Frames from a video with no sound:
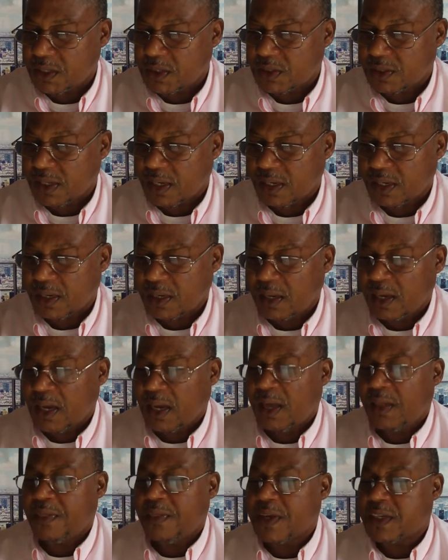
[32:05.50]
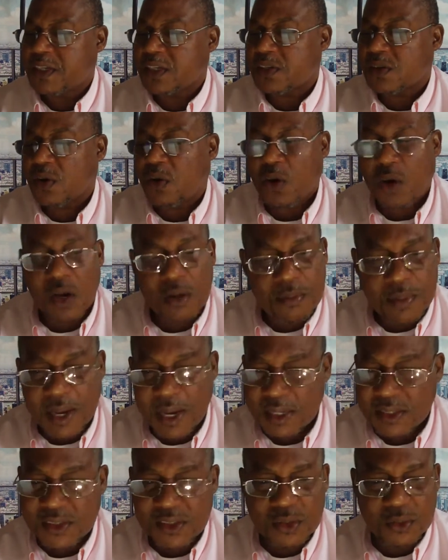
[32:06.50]
today. This is all
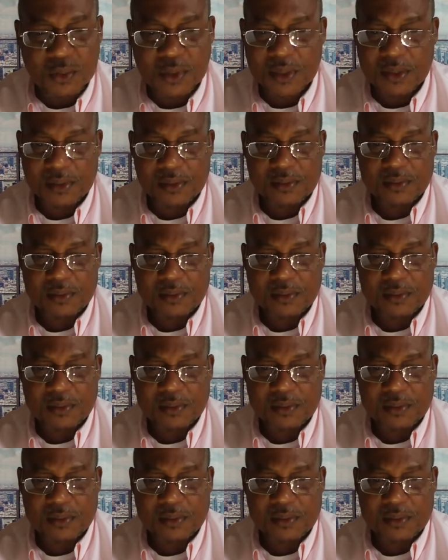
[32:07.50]
man's doing.